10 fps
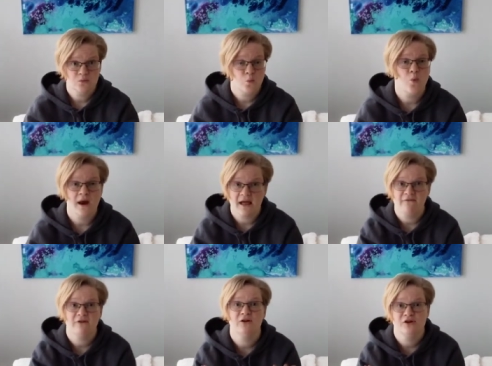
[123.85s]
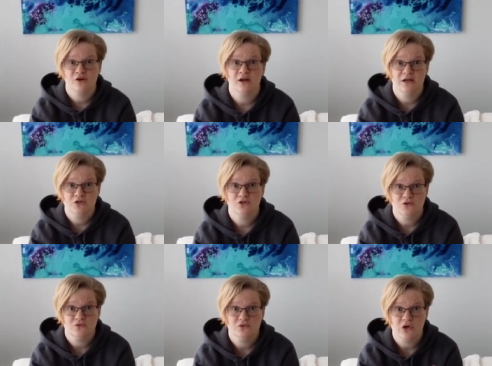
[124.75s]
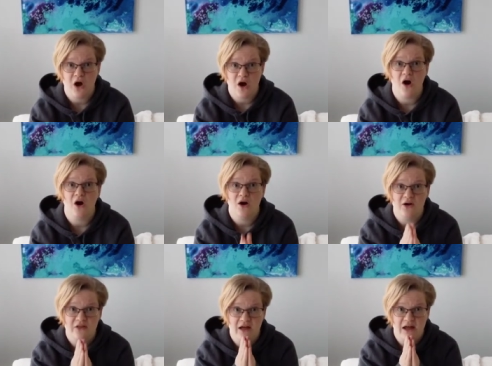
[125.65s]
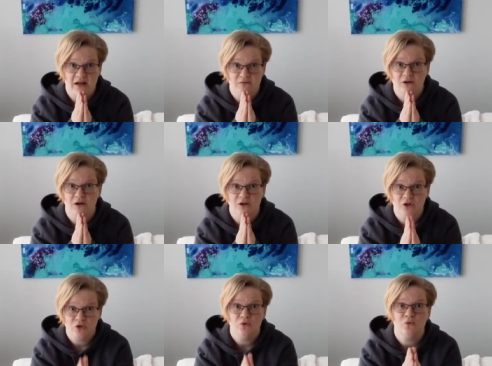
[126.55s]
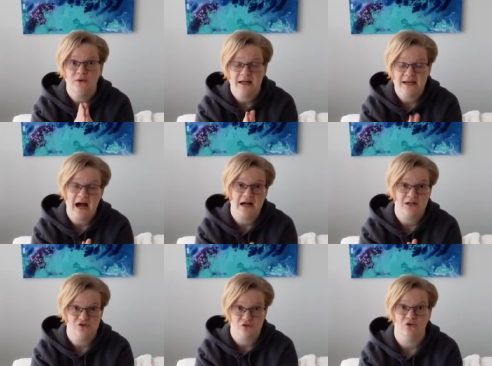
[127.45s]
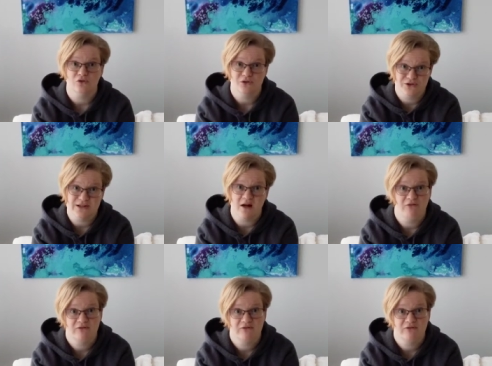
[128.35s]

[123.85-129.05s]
whatever your issues are that you cannot control yourself.